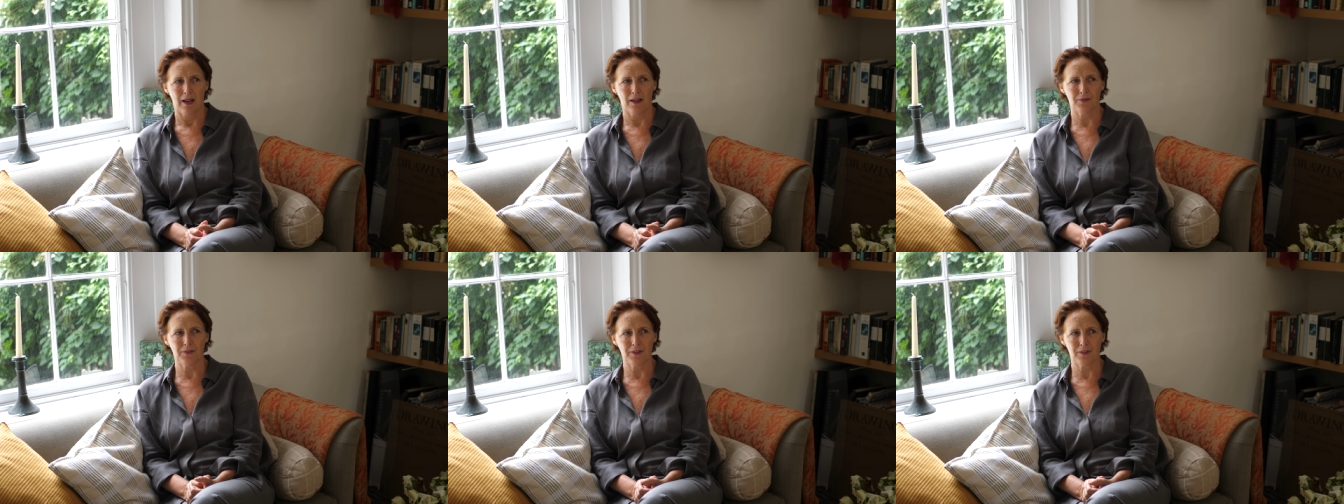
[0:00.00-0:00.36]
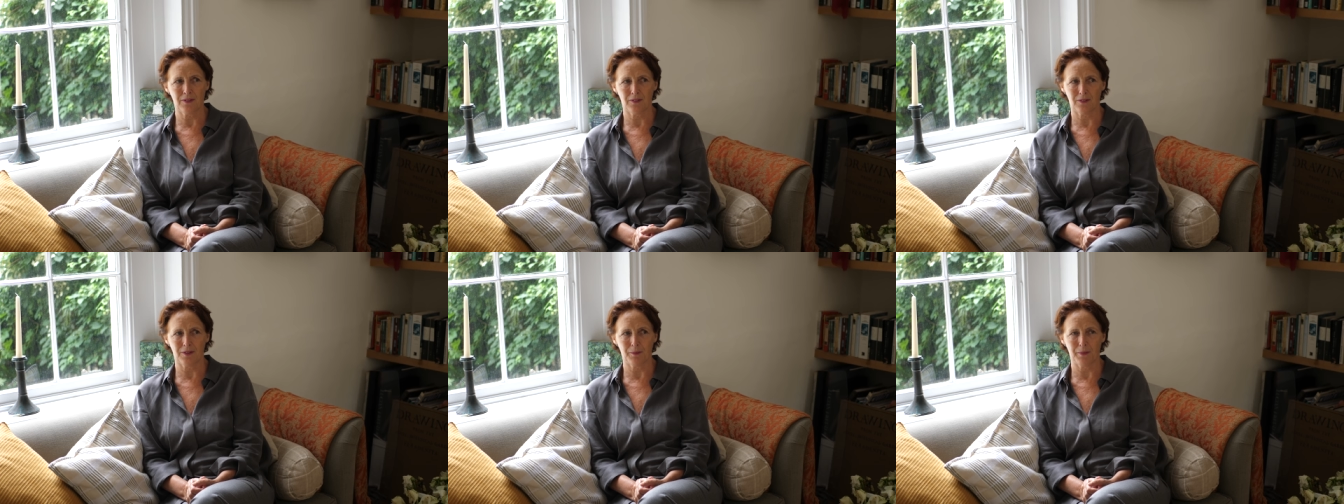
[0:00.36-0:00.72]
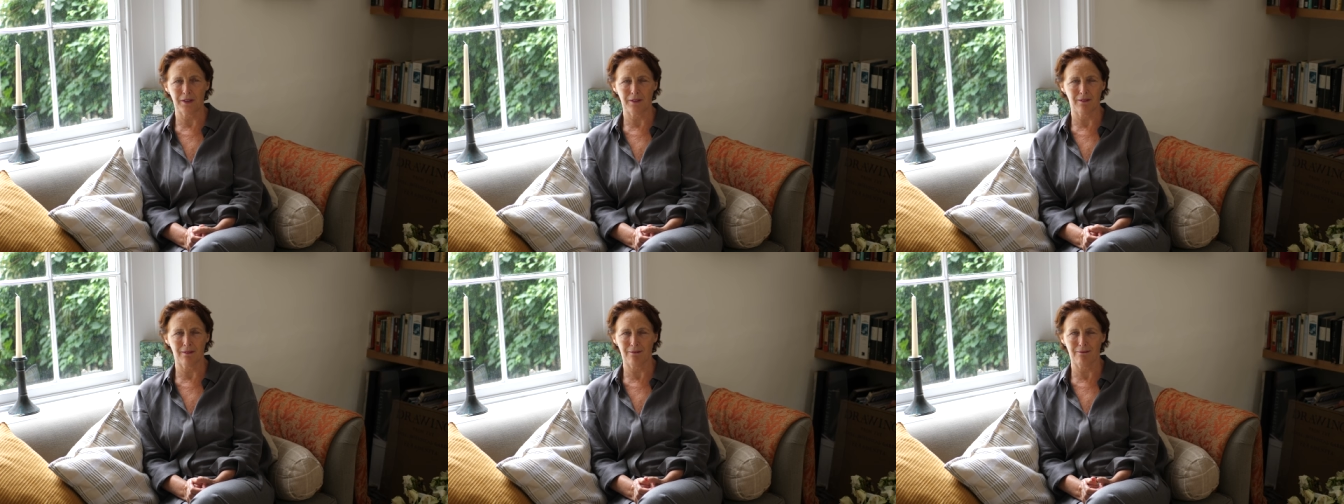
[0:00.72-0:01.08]
And this is, I
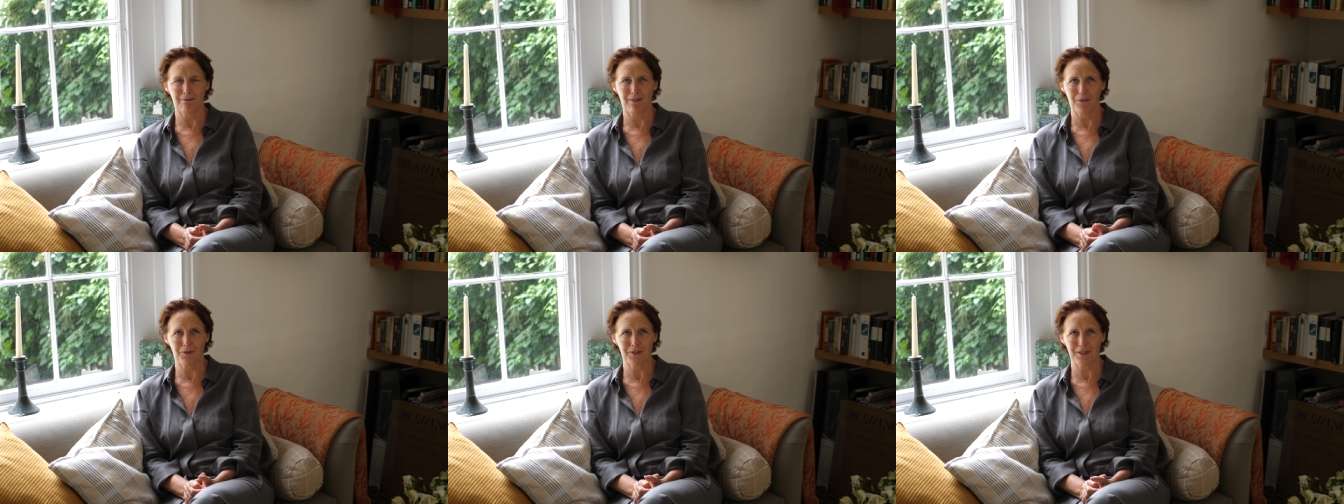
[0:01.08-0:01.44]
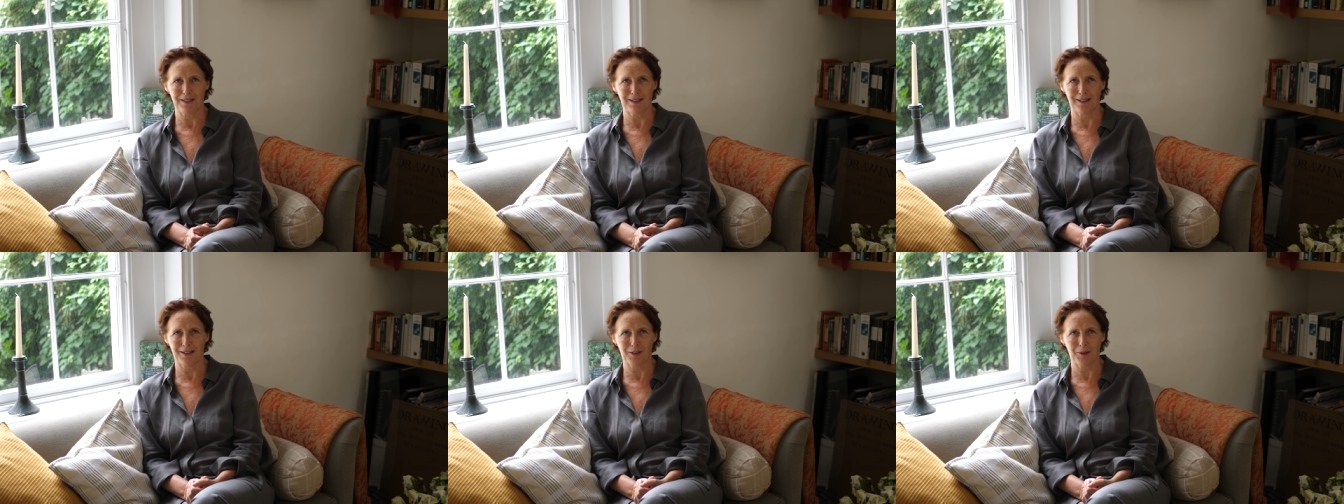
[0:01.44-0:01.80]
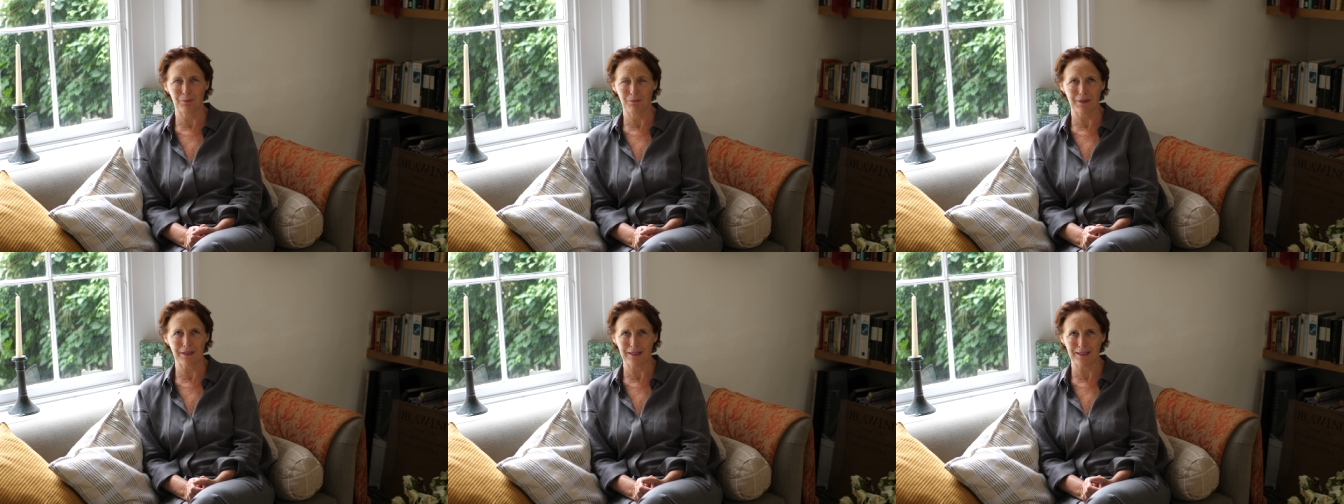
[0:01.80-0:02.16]
mean, obviously a
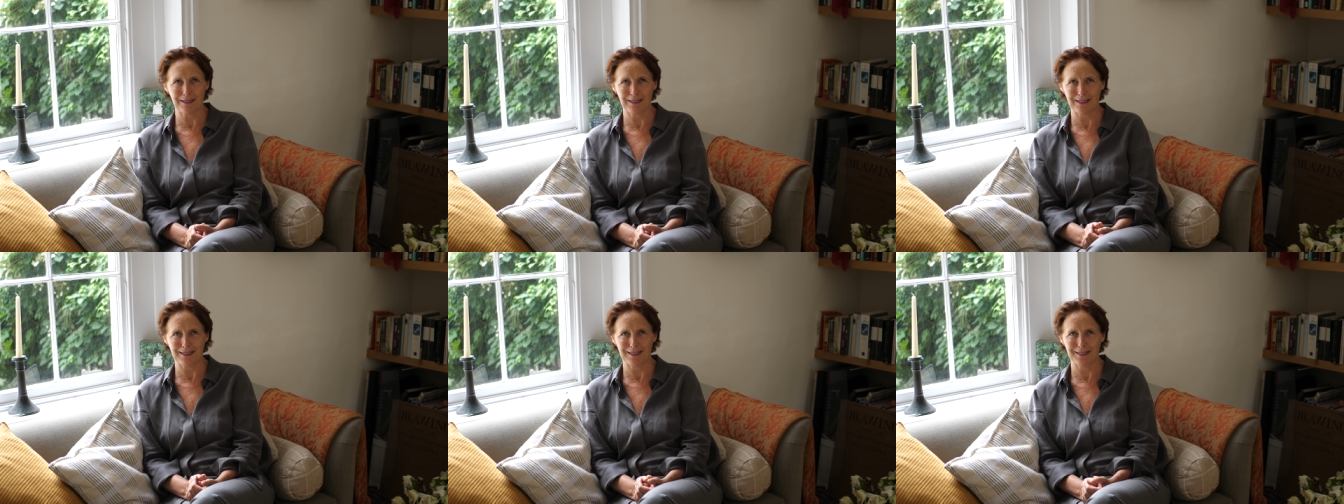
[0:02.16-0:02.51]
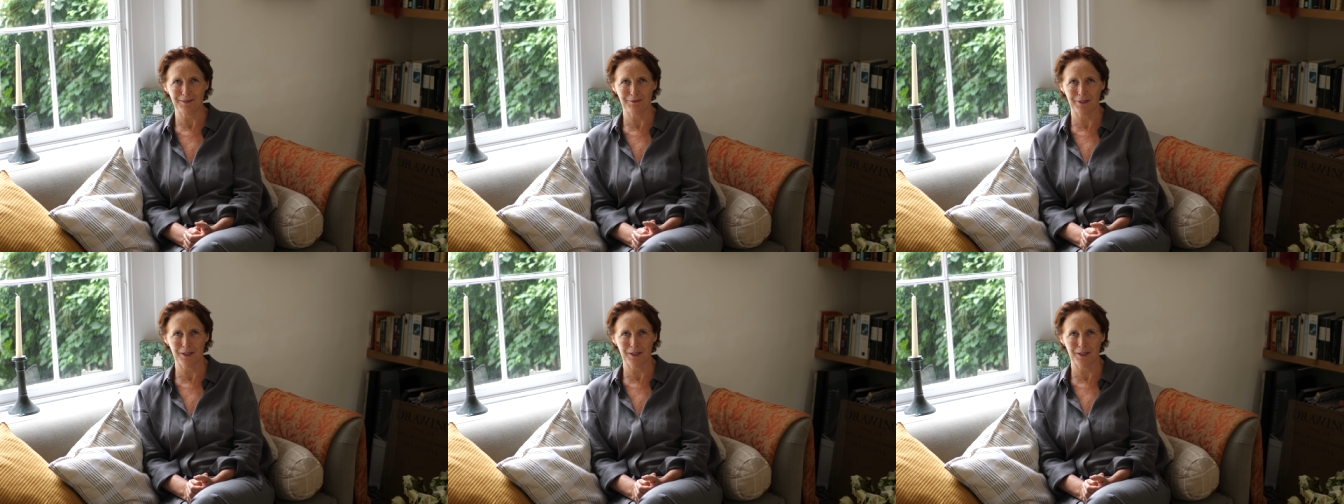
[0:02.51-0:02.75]
completely